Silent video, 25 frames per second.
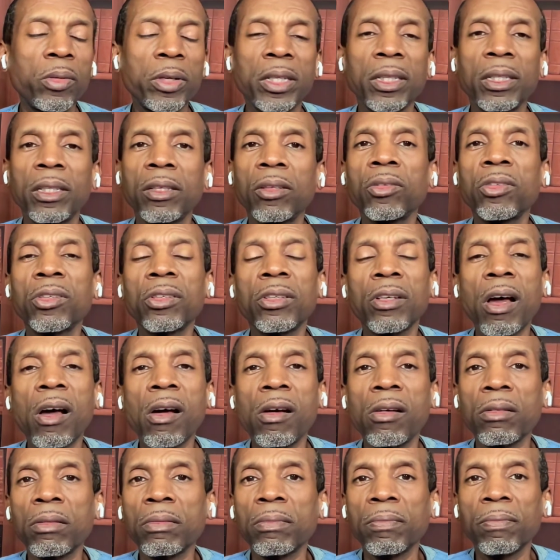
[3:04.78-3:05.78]
in a little
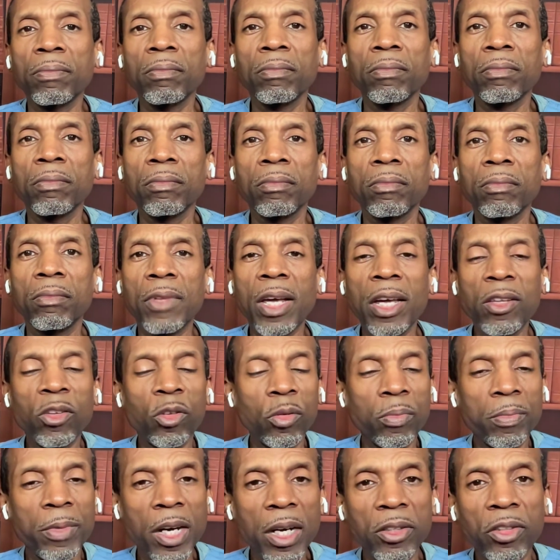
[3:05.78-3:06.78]
salt, not
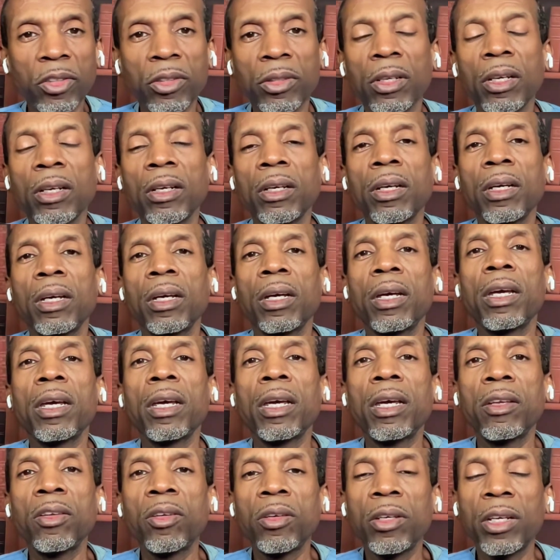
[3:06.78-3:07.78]
too much,
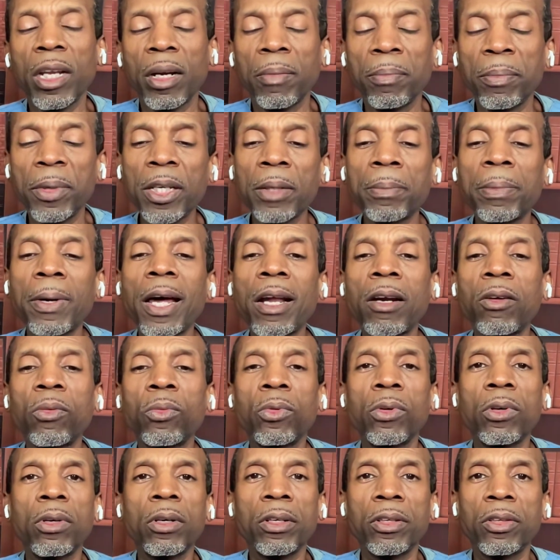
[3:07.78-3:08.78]
and you got a big pot of
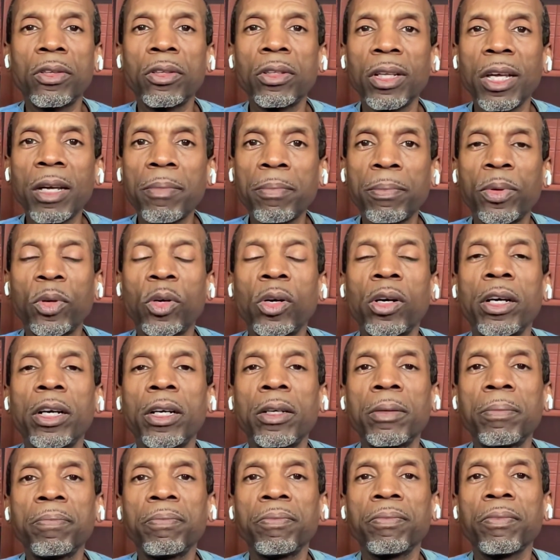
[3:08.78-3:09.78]
water that you let
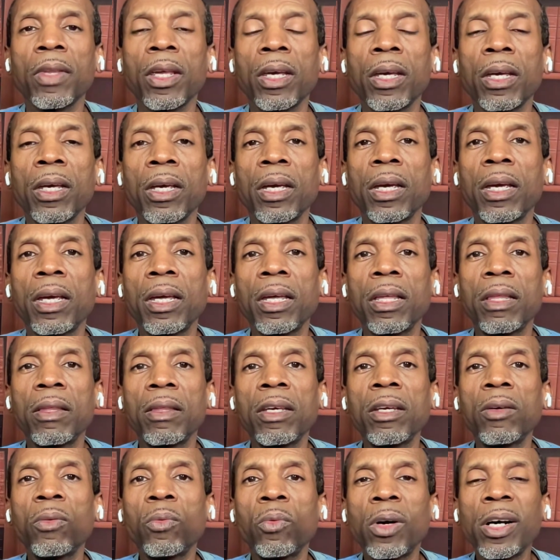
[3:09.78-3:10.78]
boil. And
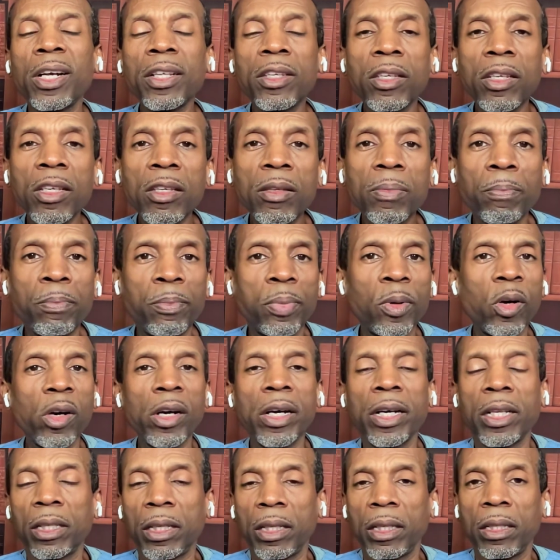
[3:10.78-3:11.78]
then once it's
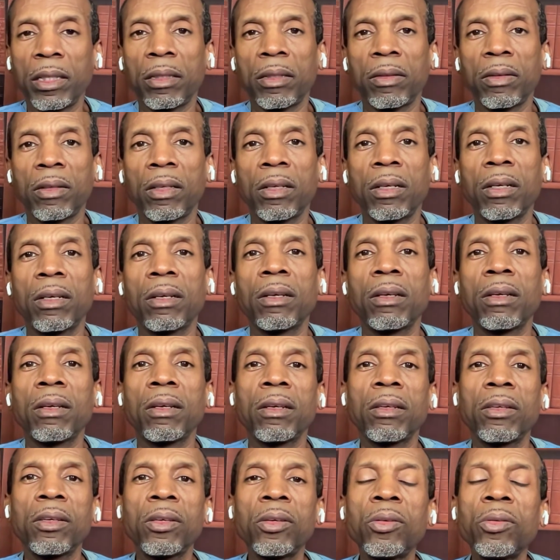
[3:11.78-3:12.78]
boiling,
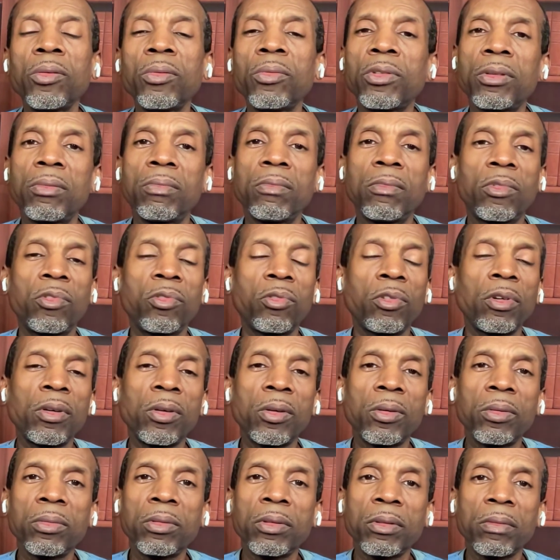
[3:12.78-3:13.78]
you
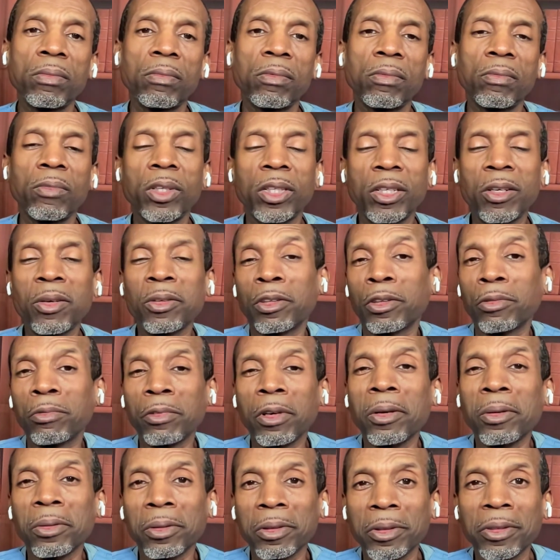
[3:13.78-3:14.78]
throw well, don't
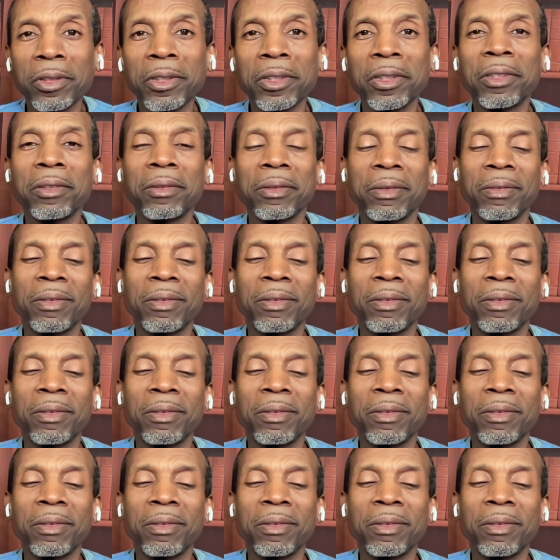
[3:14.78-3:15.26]
throw, you just